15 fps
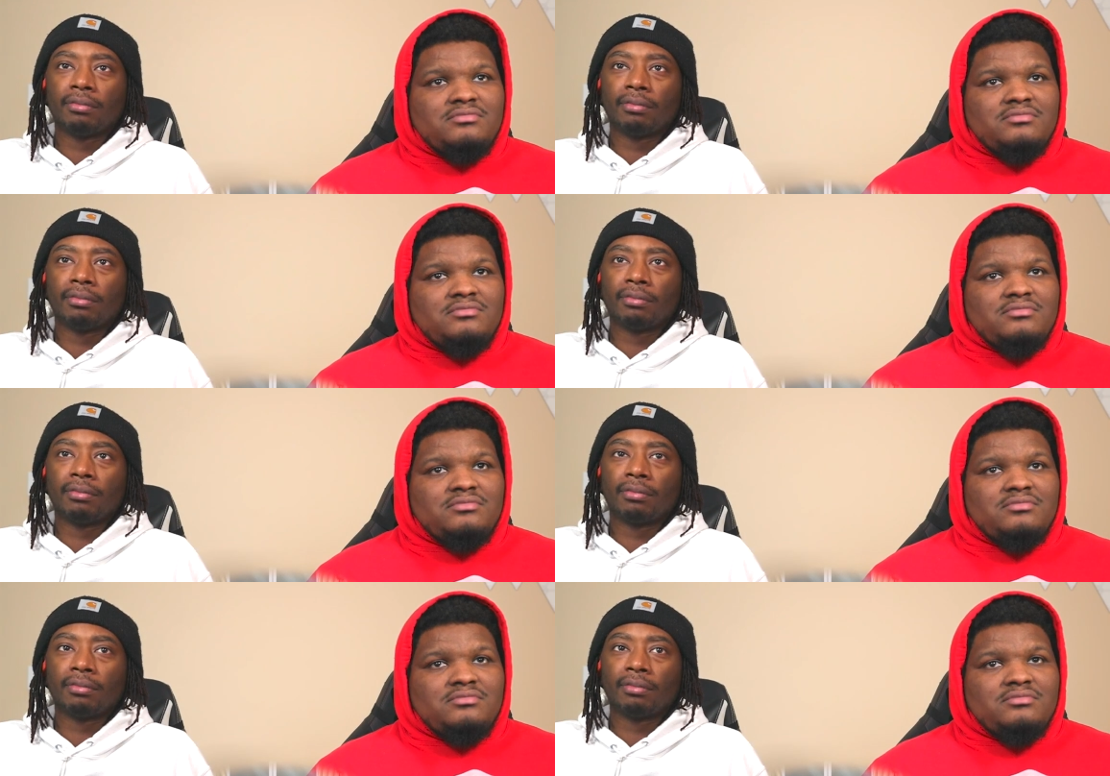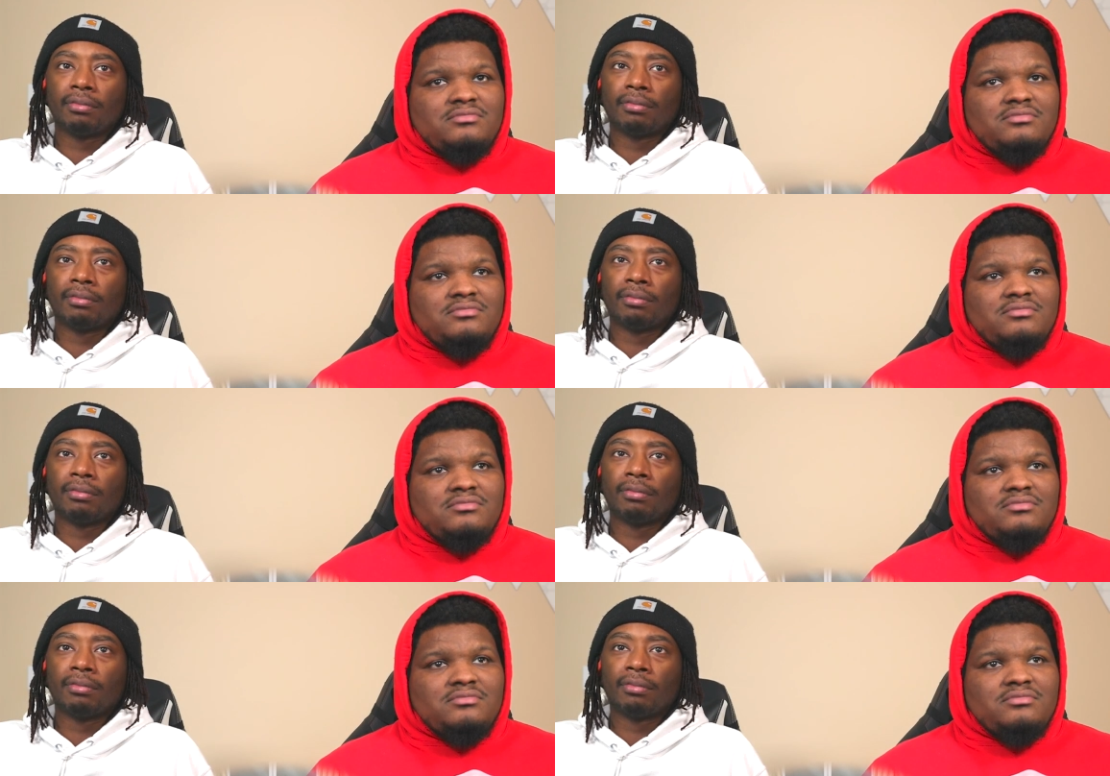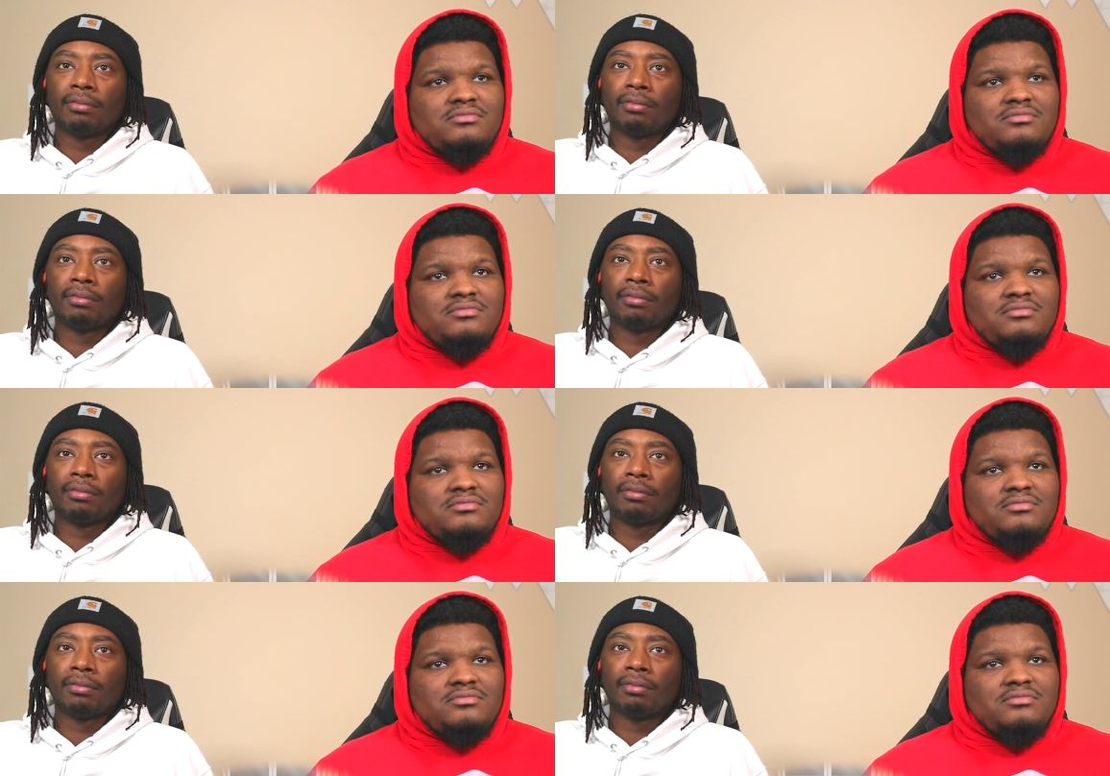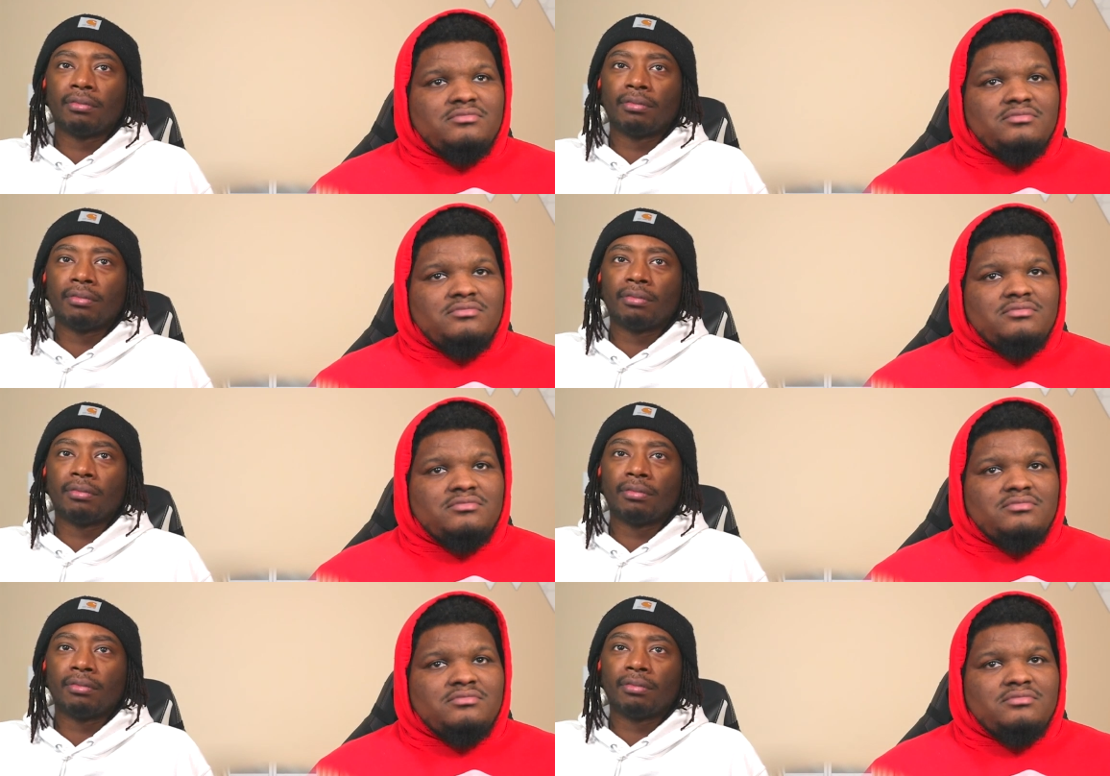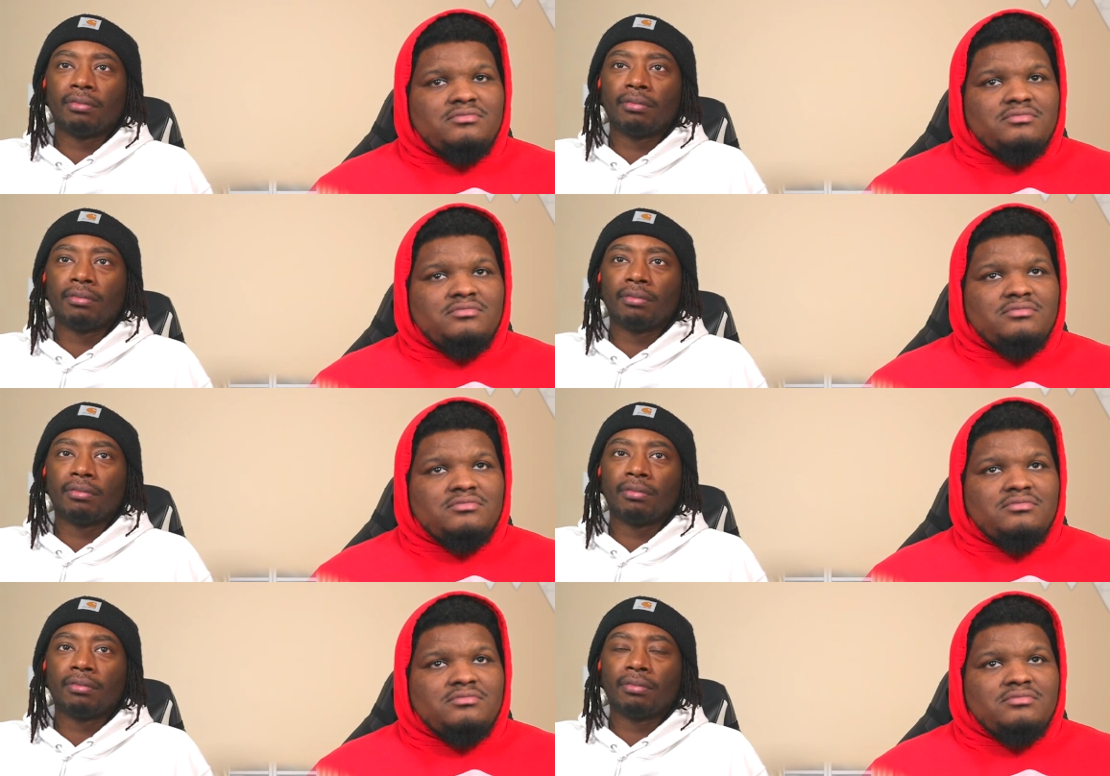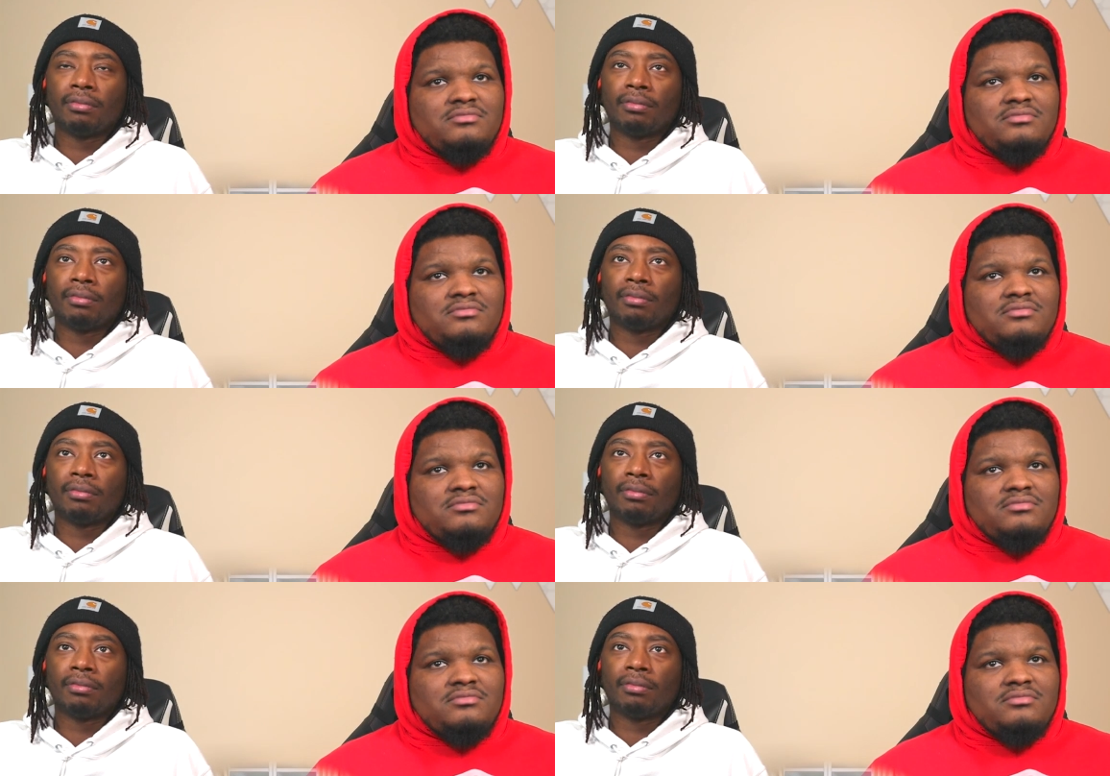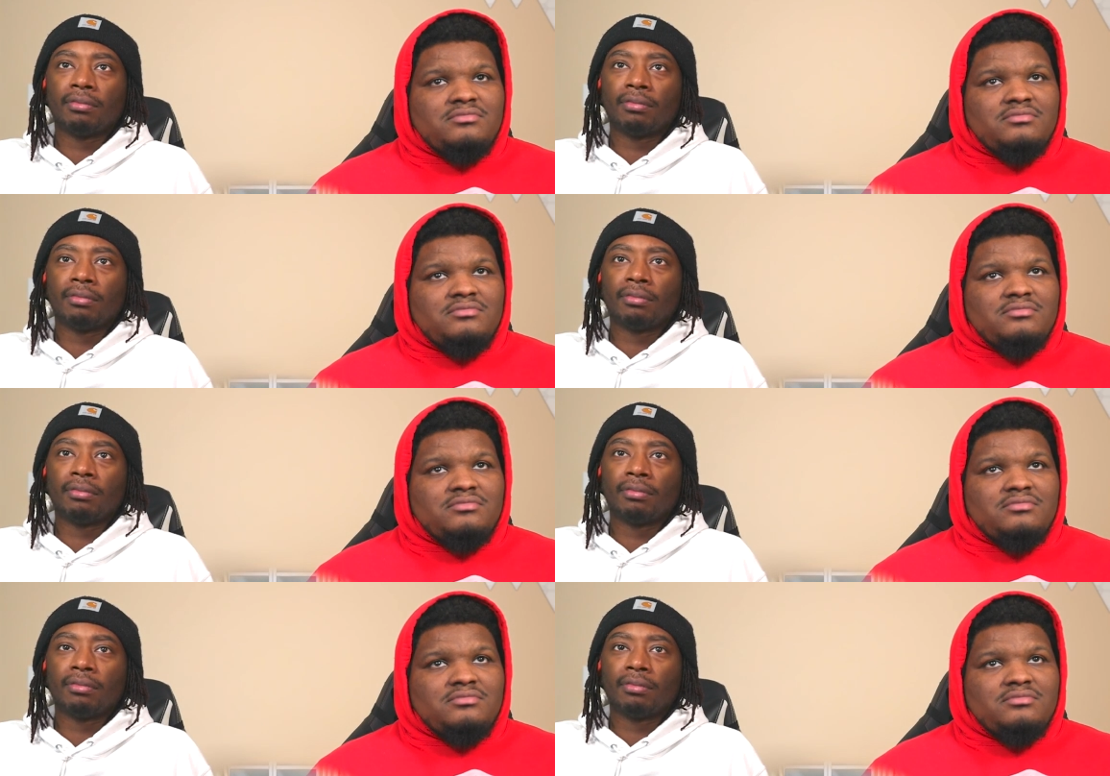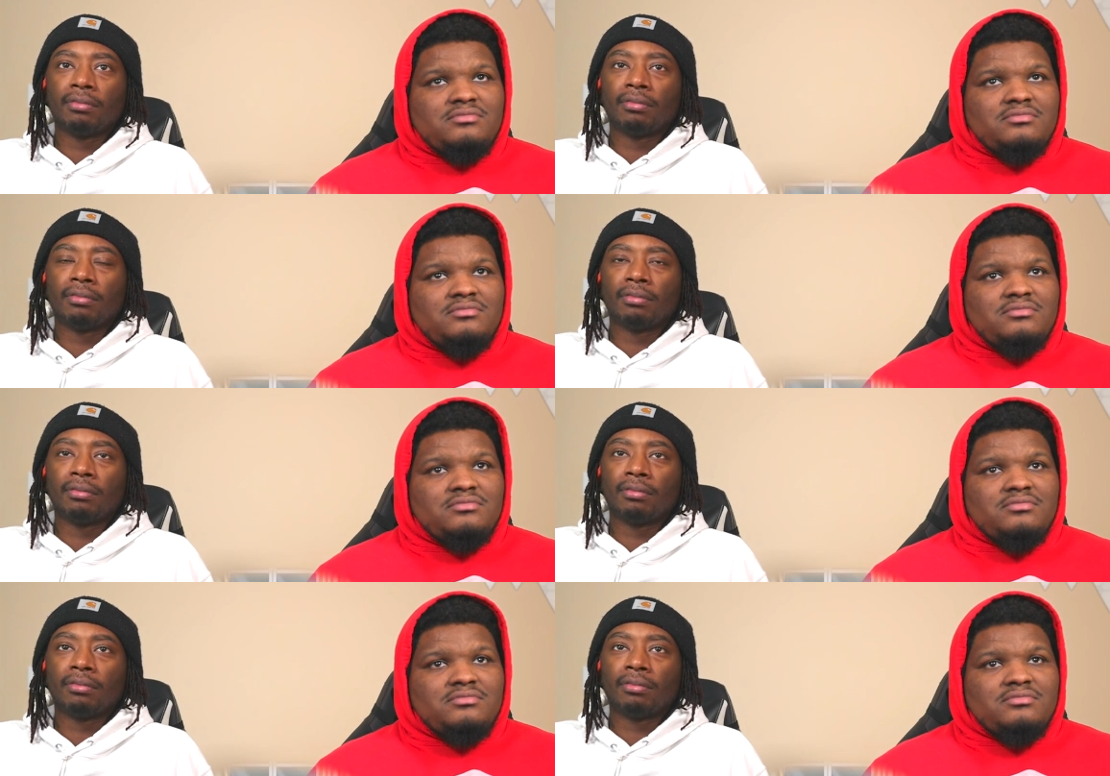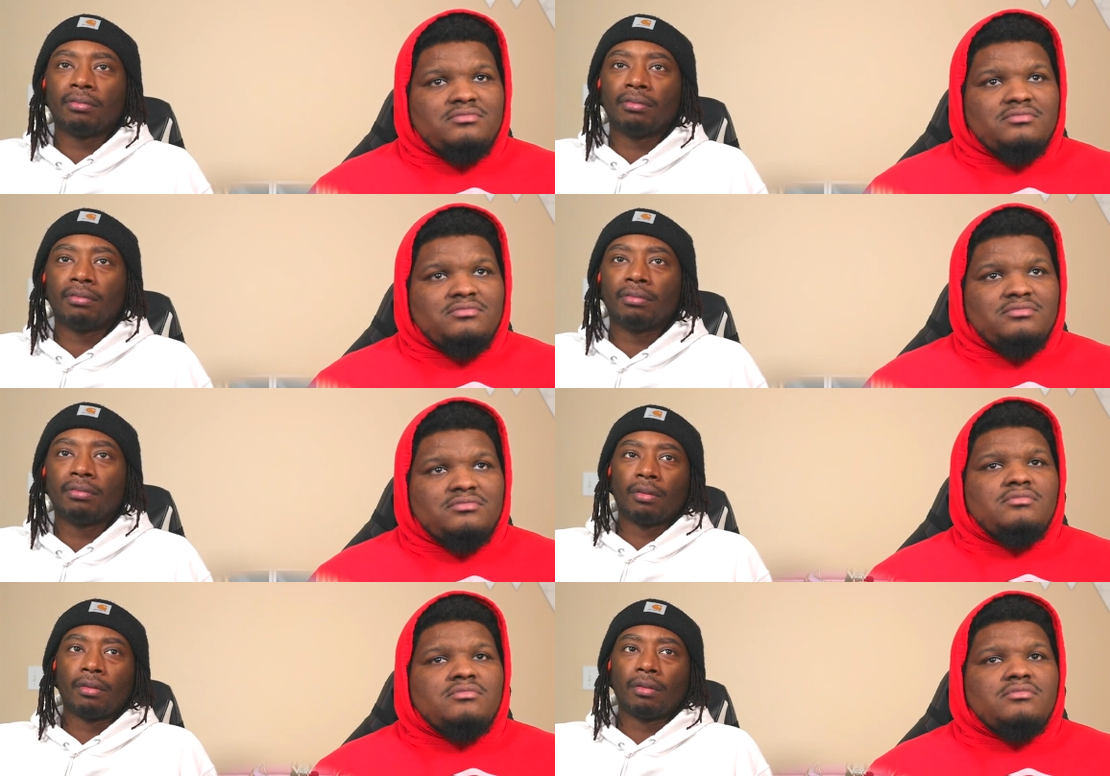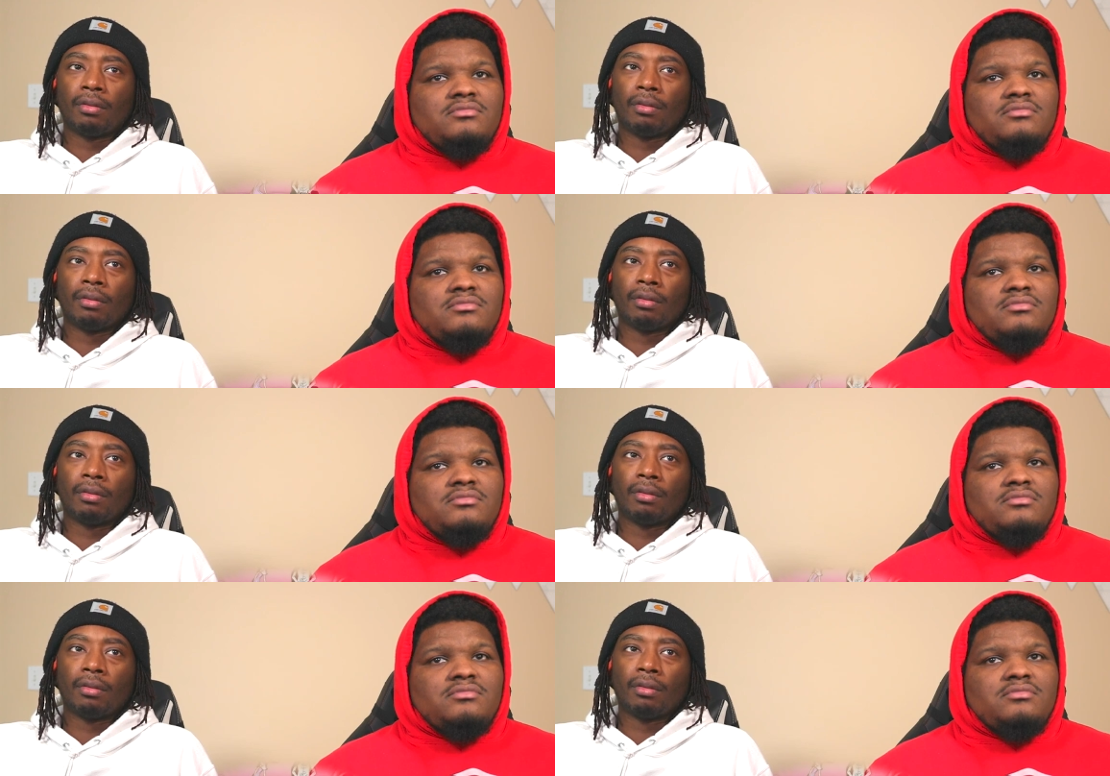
No one is speaking in this clip.